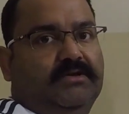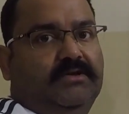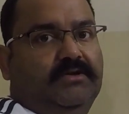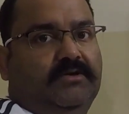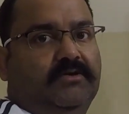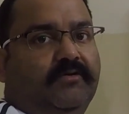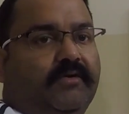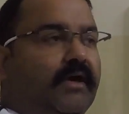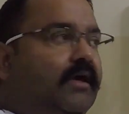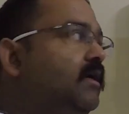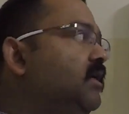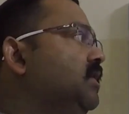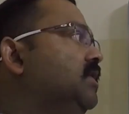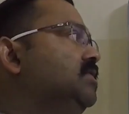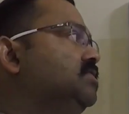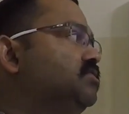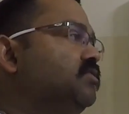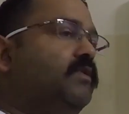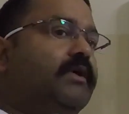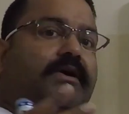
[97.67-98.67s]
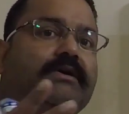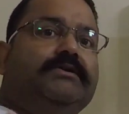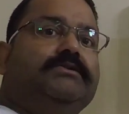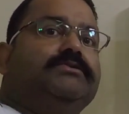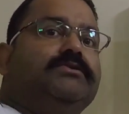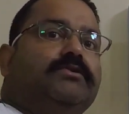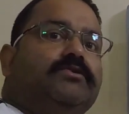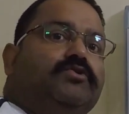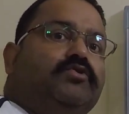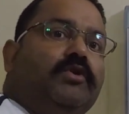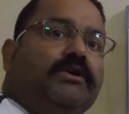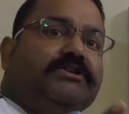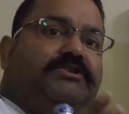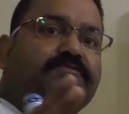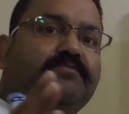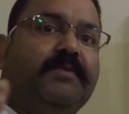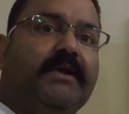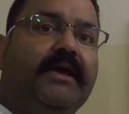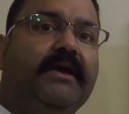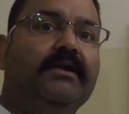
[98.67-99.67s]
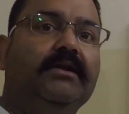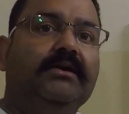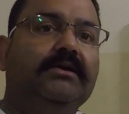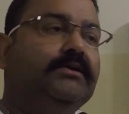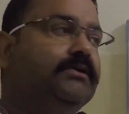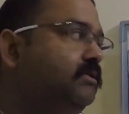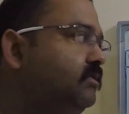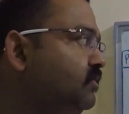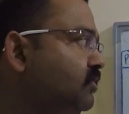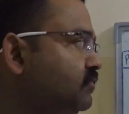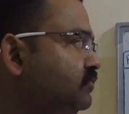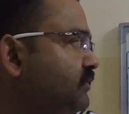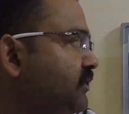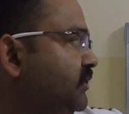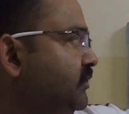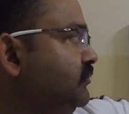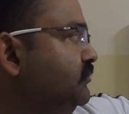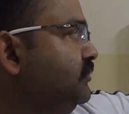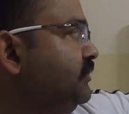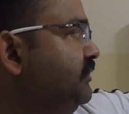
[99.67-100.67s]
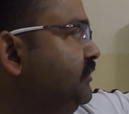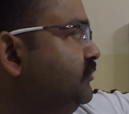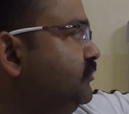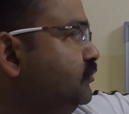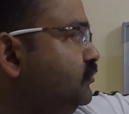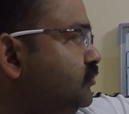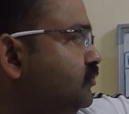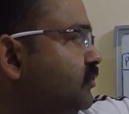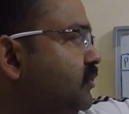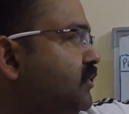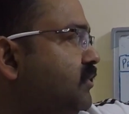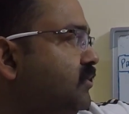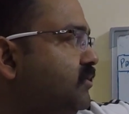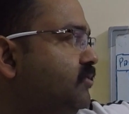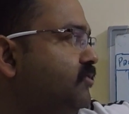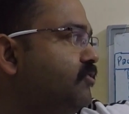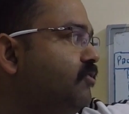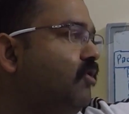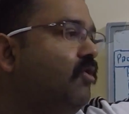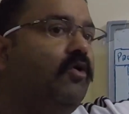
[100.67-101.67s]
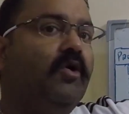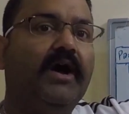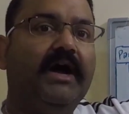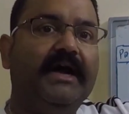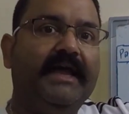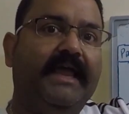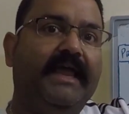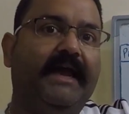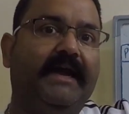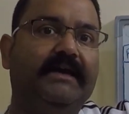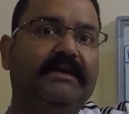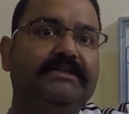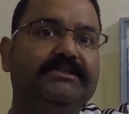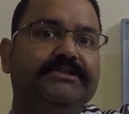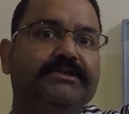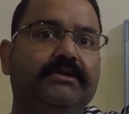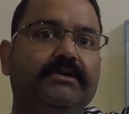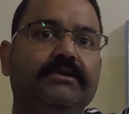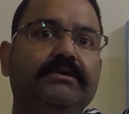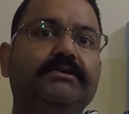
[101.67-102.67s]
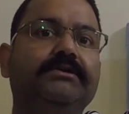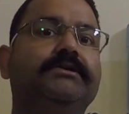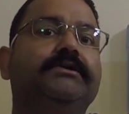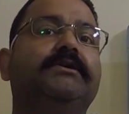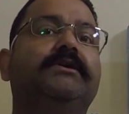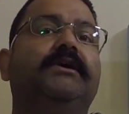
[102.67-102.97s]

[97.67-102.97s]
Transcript: Okay, so guys, to explain it, now we are going to draw a Gantt chart,